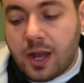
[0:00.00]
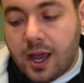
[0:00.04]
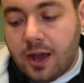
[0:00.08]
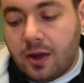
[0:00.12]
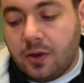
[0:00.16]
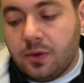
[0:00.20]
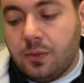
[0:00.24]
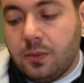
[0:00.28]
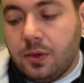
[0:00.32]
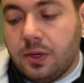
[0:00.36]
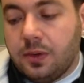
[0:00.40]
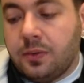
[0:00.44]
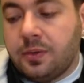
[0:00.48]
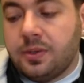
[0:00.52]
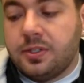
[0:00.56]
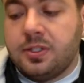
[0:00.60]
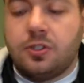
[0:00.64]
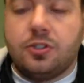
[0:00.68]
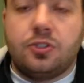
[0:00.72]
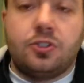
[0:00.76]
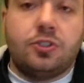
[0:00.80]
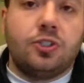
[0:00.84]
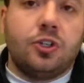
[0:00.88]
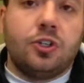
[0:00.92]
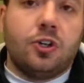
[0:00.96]
what was
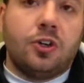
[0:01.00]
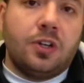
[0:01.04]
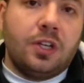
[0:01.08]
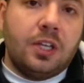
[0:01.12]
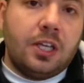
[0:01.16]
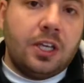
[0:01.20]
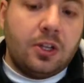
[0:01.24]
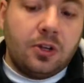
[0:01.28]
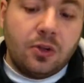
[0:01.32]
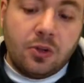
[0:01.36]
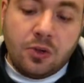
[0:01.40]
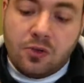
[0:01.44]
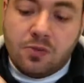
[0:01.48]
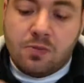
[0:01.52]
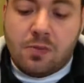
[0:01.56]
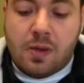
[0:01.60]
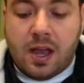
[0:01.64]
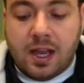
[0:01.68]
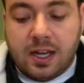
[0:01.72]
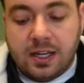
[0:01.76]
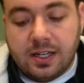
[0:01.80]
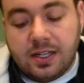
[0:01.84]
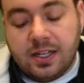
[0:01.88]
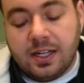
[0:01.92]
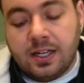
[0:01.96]
its journey and who
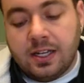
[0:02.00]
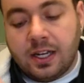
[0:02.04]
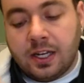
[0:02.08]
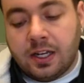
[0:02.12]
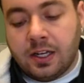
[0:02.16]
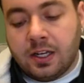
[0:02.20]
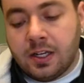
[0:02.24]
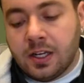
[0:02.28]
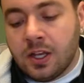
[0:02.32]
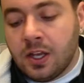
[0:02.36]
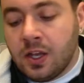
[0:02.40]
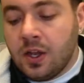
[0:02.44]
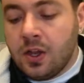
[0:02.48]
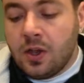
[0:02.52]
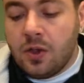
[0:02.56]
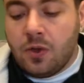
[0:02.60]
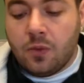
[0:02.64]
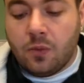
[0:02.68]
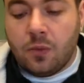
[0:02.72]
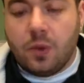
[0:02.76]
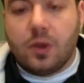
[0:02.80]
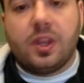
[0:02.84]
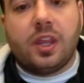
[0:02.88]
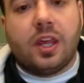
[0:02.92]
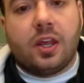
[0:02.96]
mined it and
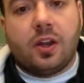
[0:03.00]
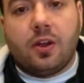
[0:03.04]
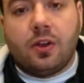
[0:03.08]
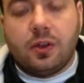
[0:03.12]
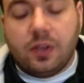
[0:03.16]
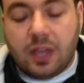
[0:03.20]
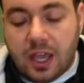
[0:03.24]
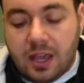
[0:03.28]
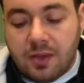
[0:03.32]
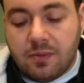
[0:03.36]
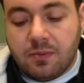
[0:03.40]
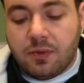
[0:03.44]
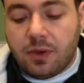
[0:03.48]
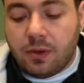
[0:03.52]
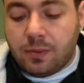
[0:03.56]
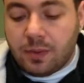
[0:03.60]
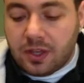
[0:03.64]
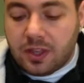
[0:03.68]
where that all came from.